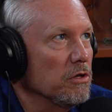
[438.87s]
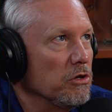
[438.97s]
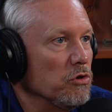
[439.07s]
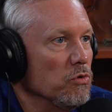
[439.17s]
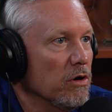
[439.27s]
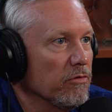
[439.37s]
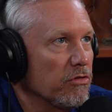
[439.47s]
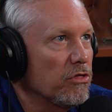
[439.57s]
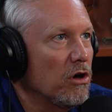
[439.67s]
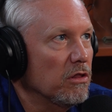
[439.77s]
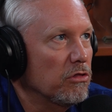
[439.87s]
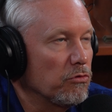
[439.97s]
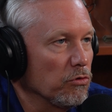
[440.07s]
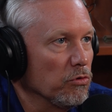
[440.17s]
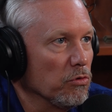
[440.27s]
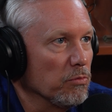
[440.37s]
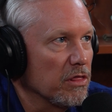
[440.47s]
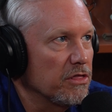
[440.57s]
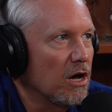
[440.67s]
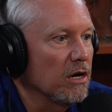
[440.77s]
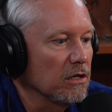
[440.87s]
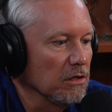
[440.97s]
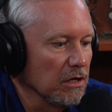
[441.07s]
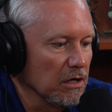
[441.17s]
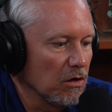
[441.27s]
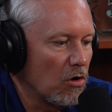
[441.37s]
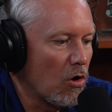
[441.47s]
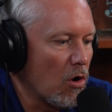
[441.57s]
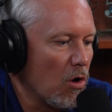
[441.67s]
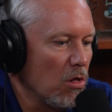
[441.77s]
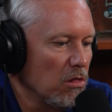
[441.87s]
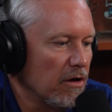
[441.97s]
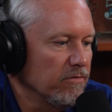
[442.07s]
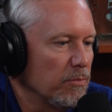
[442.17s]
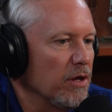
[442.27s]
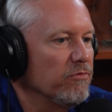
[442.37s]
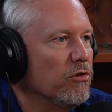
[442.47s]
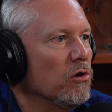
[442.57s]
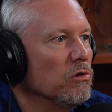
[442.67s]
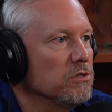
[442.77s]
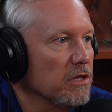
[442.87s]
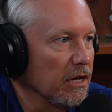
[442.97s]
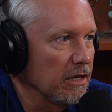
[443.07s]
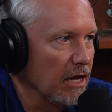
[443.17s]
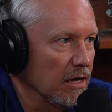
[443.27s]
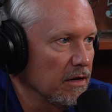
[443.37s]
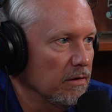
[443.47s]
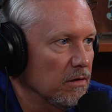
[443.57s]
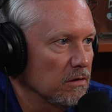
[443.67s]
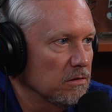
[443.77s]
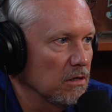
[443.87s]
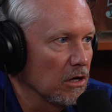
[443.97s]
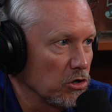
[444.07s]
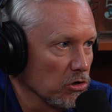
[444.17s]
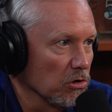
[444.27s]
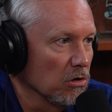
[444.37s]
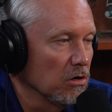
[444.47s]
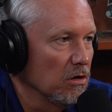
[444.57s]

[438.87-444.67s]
that you have thought through methodically all of the pitfalls that can occur